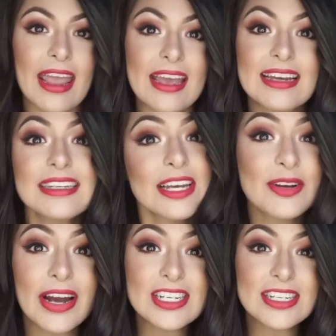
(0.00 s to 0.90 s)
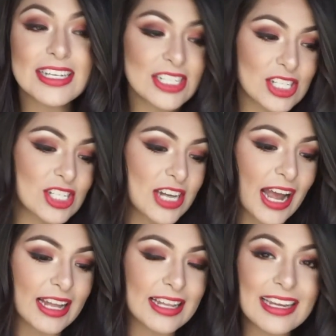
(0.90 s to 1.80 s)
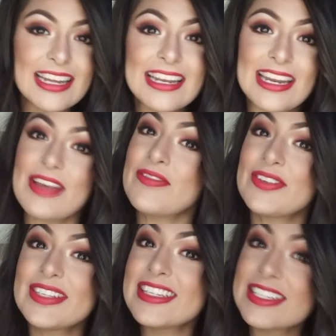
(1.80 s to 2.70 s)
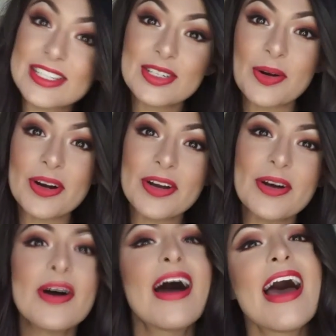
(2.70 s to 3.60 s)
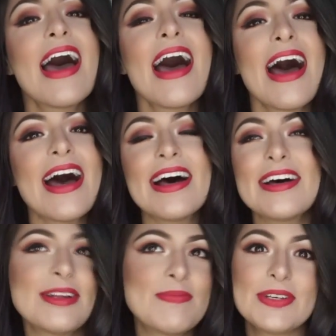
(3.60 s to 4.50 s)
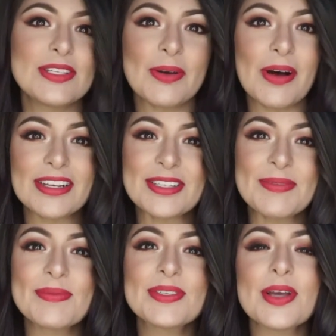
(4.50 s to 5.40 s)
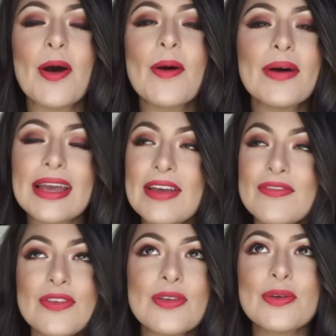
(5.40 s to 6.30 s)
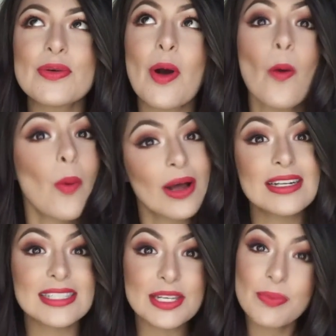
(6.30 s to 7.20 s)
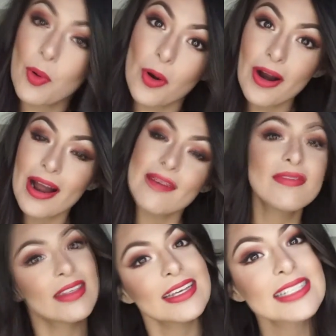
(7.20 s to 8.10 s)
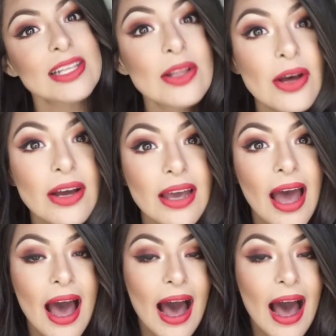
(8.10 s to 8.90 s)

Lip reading: and congratulations, Jaclyn. If you see this tutorial, it'd be so awesome. So if you want to see more of this look,